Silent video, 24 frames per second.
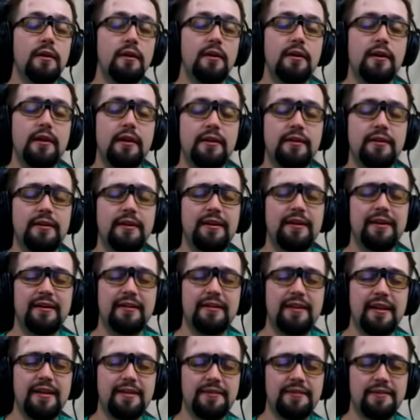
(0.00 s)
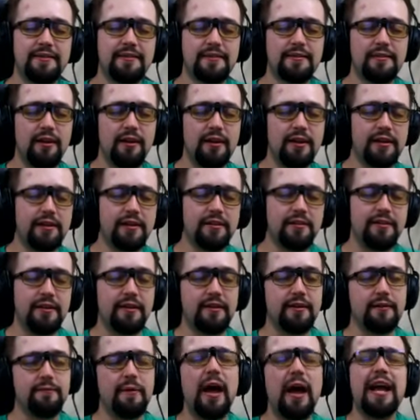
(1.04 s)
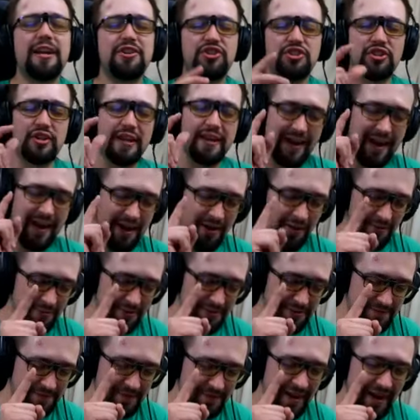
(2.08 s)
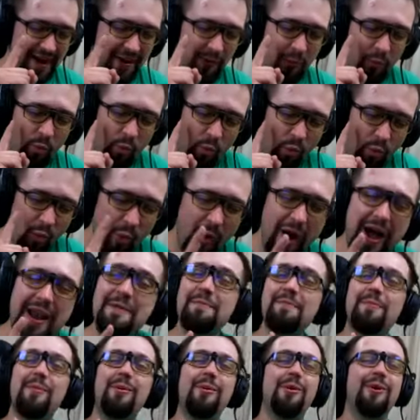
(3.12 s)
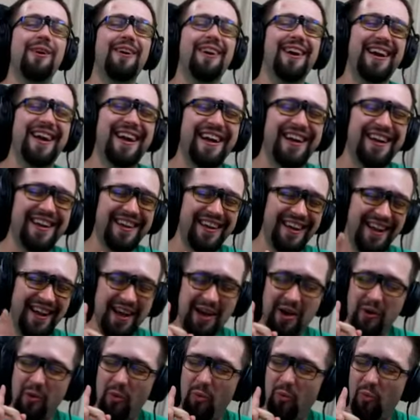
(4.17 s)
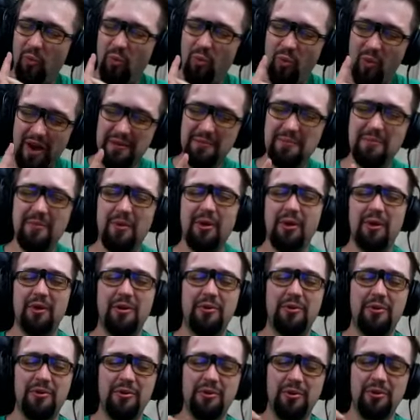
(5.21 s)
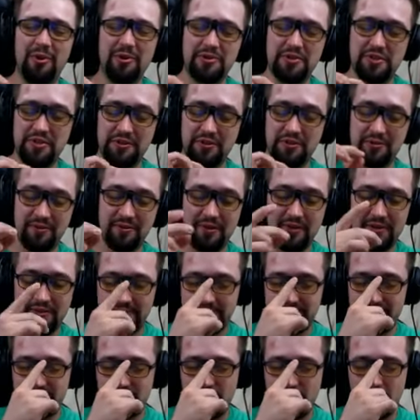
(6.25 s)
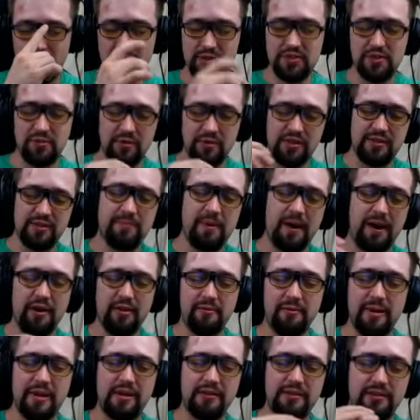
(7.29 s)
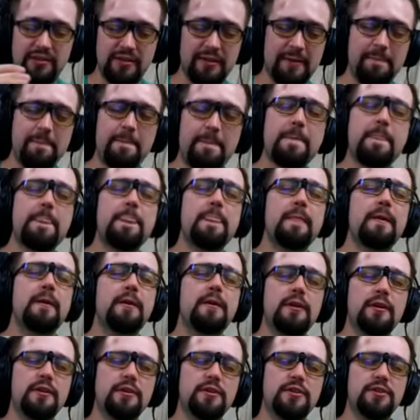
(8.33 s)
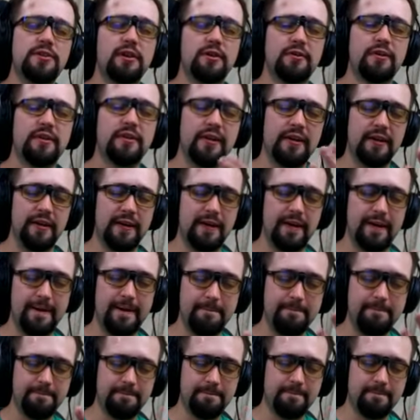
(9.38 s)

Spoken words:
And that's all I can think of. I almost forgot one more. One more who also inspired me to start the